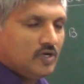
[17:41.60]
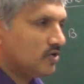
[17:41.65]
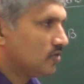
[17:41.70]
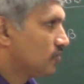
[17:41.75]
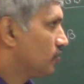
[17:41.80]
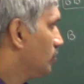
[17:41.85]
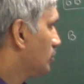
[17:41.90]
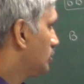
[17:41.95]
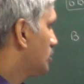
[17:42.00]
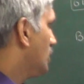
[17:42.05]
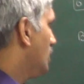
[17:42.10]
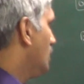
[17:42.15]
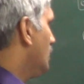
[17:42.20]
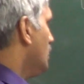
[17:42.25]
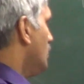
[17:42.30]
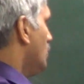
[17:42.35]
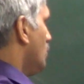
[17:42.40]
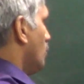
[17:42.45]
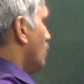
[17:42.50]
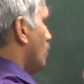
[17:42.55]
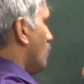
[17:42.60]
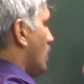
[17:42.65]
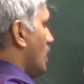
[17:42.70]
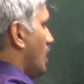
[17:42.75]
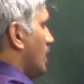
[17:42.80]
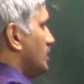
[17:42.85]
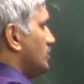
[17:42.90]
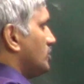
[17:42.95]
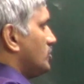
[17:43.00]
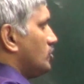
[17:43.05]
Total
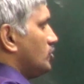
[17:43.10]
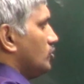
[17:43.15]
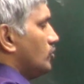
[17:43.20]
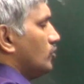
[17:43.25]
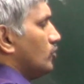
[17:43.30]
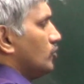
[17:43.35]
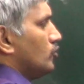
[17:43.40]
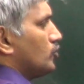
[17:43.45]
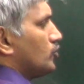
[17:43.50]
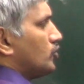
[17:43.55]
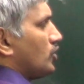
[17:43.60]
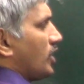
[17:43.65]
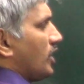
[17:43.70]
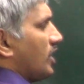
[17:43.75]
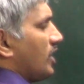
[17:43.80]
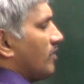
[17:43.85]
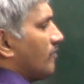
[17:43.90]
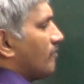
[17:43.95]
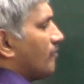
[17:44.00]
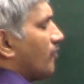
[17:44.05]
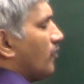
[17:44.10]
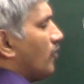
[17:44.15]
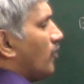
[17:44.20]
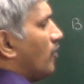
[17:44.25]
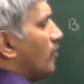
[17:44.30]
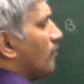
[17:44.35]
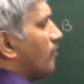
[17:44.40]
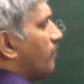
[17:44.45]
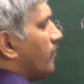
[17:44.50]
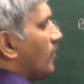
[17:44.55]
1, 2, 3,
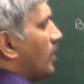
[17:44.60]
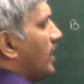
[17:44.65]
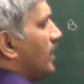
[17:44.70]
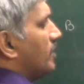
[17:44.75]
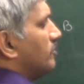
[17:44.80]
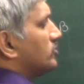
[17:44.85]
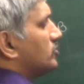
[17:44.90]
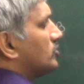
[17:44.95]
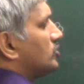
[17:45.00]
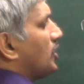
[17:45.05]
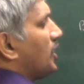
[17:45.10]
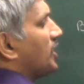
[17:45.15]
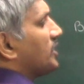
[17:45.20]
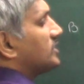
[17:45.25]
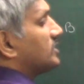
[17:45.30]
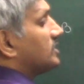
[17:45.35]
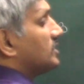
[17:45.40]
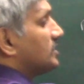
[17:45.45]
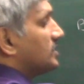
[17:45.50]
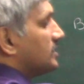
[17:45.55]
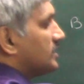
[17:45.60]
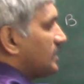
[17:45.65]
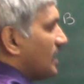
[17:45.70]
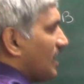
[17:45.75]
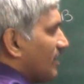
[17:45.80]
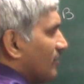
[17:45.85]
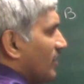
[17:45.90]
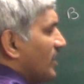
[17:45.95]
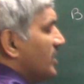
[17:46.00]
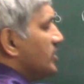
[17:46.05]
4, 5, 6,
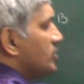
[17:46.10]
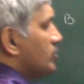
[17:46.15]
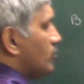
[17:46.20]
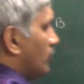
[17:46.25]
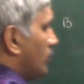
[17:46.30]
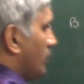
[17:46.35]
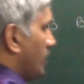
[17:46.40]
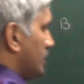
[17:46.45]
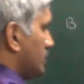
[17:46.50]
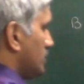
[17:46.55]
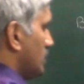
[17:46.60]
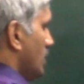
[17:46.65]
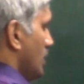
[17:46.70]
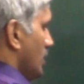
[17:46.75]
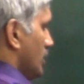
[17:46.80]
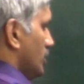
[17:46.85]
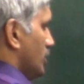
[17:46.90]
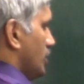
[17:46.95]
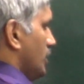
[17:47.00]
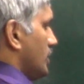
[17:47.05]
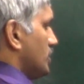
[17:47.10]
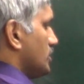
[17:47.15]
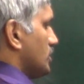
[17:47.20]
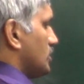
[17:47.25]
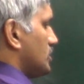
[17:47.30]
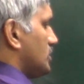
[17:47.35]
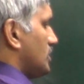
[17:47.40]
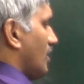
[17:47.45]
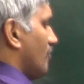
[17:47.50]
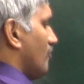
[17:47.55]
7 units.
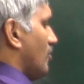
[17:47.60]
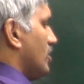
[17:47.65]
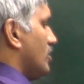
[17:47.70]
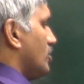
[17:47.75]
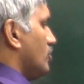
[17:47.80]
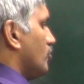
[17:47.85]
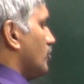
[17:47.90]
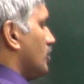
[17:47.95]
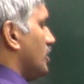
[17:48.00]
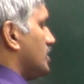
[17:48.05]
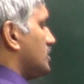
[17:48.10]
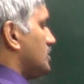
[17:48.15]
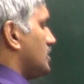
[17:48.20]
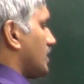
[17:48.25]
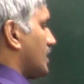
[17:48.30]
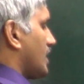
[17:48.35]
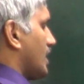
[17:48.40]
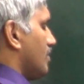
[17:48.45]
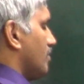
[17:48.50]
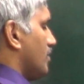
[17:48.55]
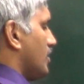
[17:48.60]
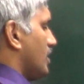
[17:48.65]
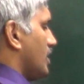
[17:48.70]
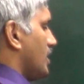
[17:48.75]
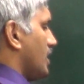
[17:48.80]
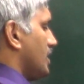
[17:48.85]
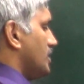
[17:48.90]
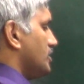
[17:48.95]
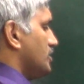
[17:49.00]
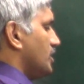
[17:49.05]
These 7 units can be
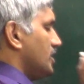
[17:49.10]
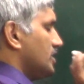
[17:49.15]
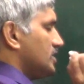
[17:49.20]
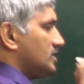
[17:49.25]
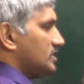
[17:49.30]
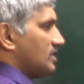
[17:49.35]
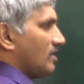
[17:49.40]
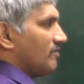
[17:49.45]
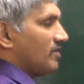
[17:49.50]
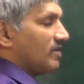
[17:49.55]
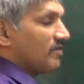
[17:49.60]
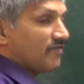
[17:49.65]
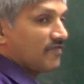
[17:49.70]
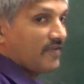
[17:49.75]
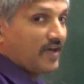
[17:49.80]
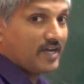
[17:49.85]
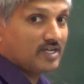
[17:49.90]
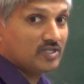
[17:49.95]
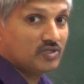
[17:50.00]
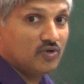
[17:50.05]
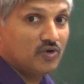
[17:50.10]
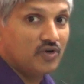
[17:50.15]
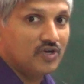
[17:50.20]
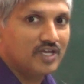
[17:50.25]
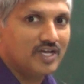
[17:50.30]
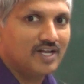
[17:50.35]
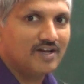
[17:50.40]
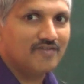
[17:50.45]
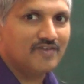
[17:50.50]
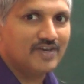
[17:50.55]
arranged in 7
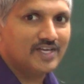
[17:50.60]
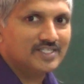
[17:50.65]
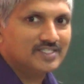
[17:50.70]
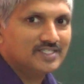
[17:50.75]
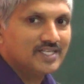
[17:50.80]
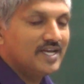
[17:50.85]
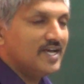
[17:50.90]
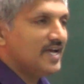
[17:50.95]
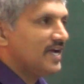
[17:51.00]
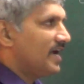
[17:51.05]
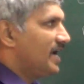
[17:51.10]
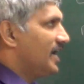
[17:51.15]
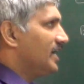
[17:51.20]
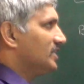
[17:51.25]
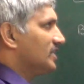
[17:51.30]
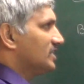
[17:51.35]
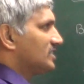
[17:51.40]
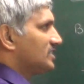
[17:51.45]
factorial ways. At the